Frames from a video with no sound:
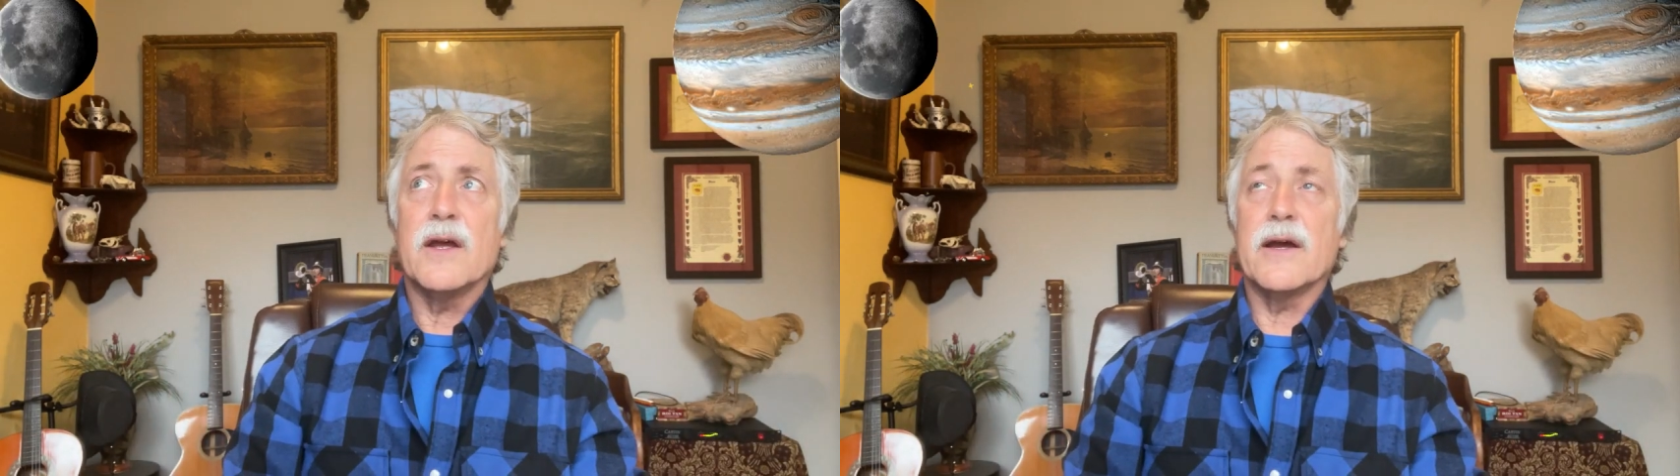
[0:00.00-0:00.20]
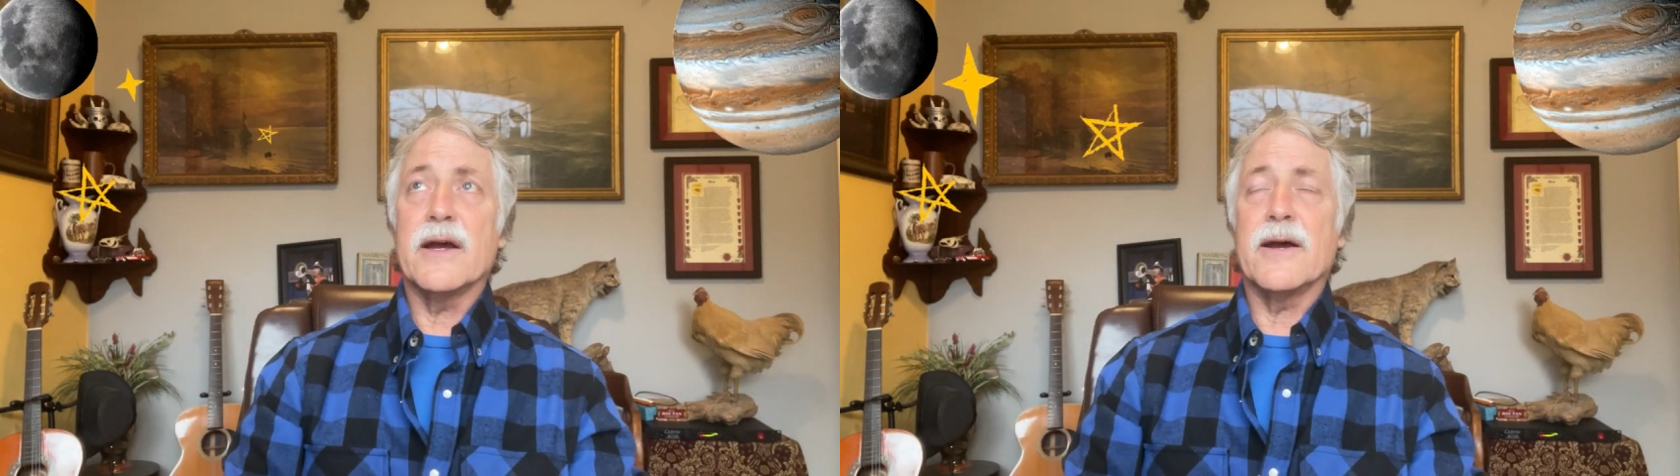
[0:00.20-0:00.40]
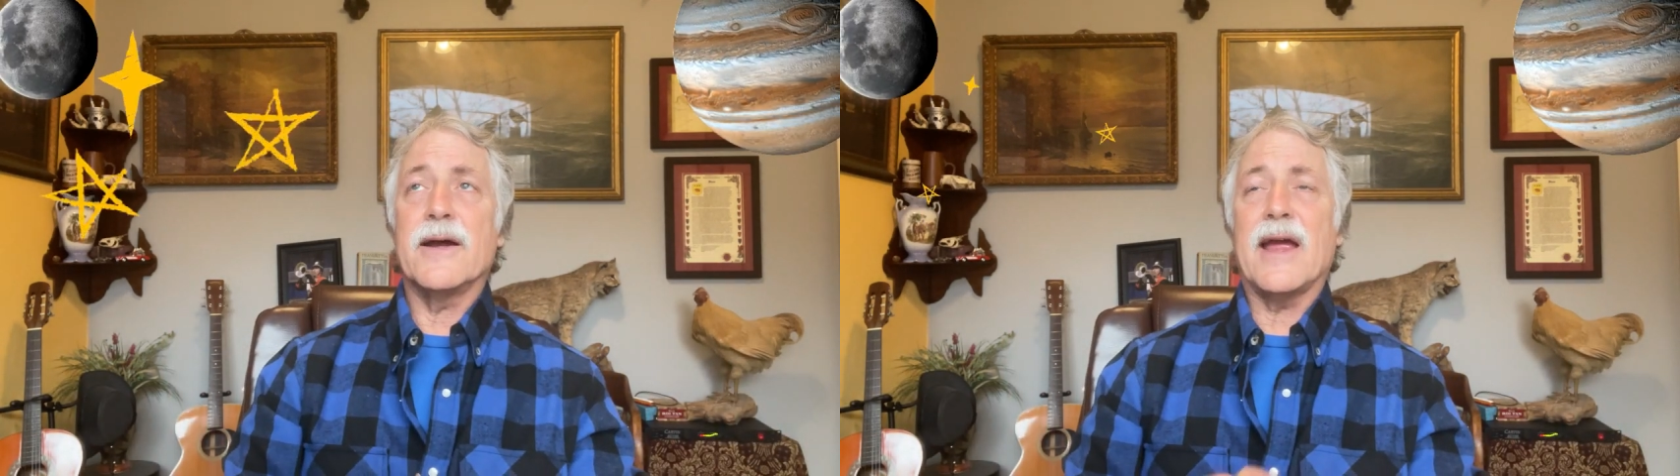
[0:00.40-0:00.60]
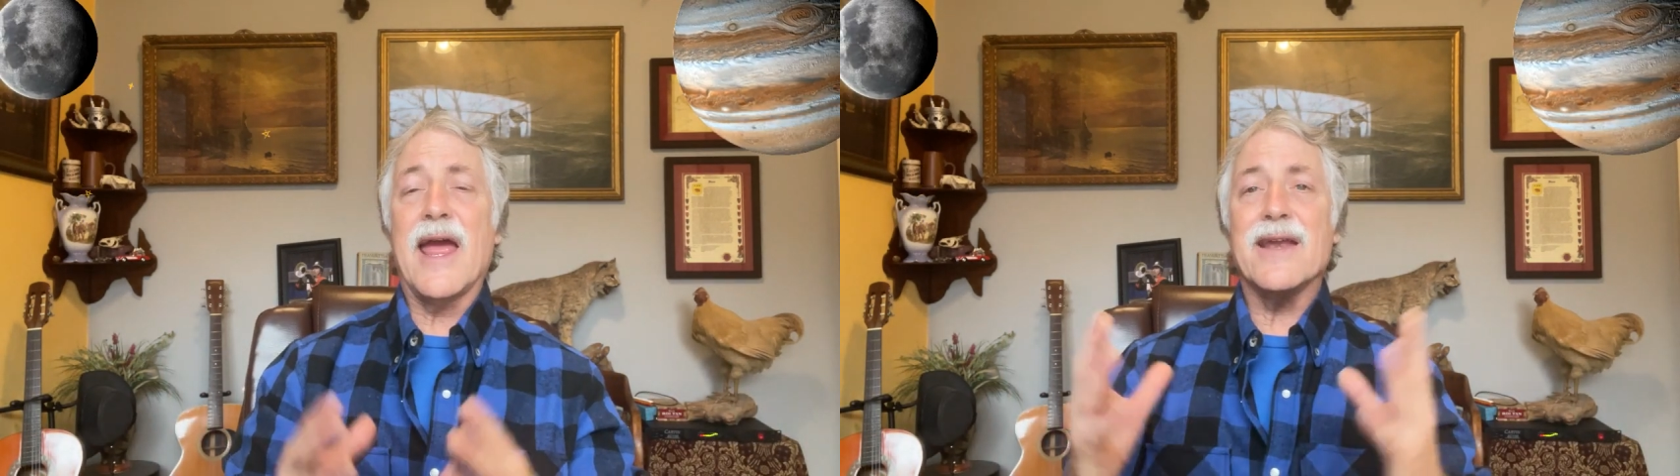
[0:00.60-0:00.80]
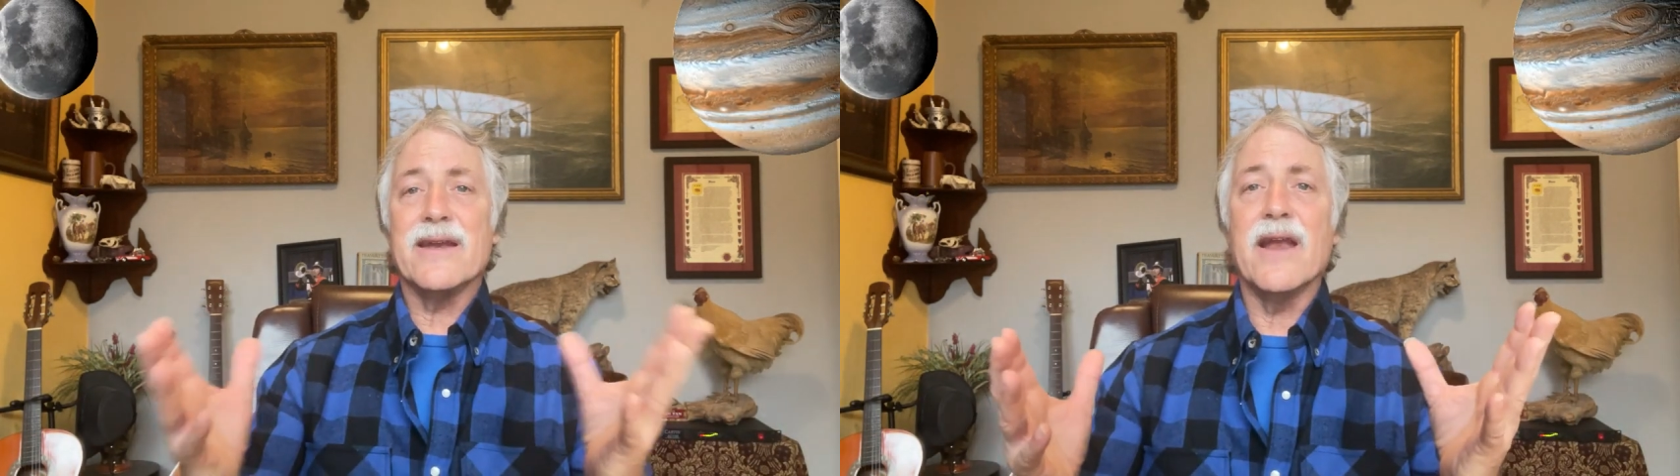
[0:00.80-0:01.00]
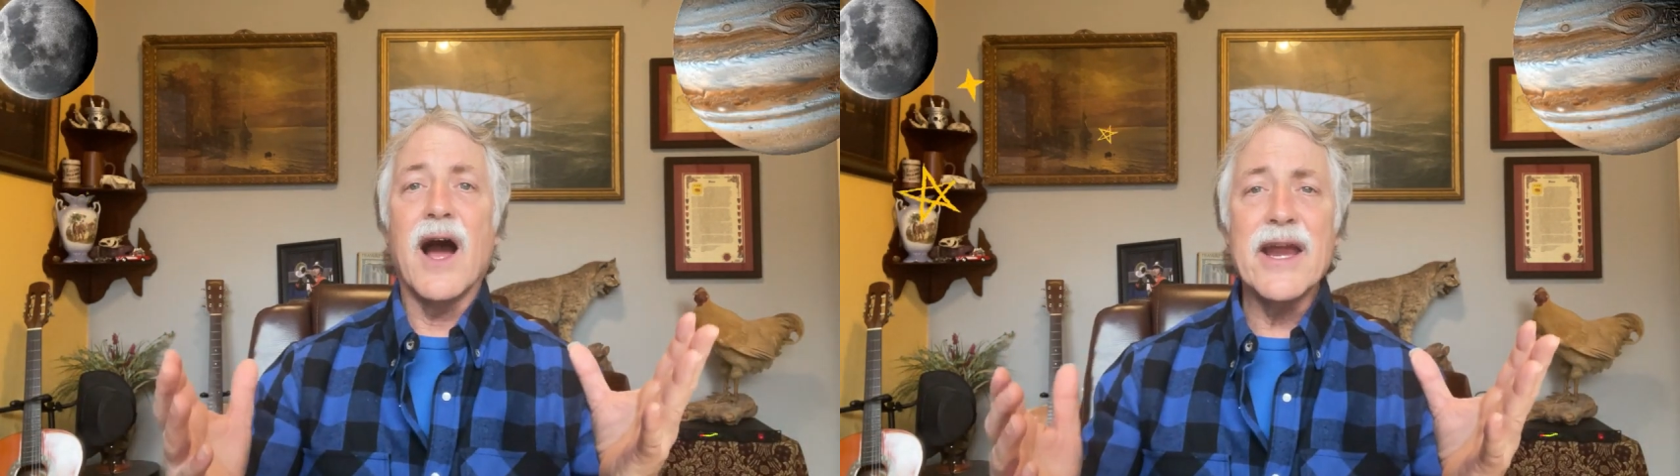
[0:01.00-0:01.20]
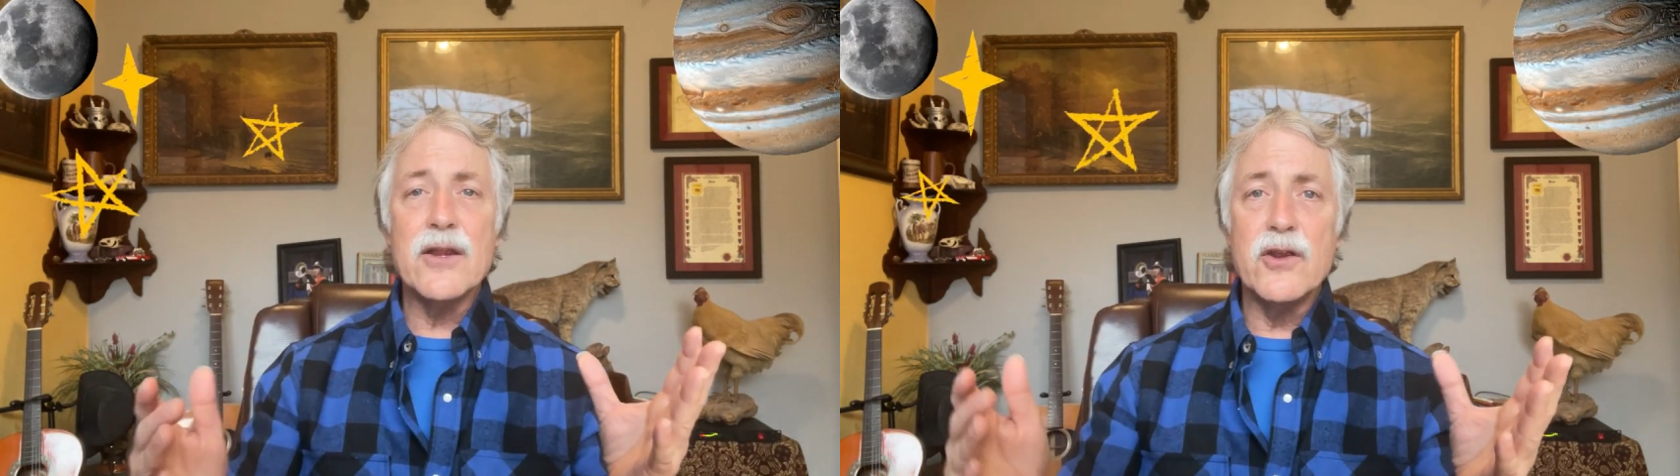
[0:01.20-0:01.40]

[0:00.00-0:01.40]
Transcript: At night,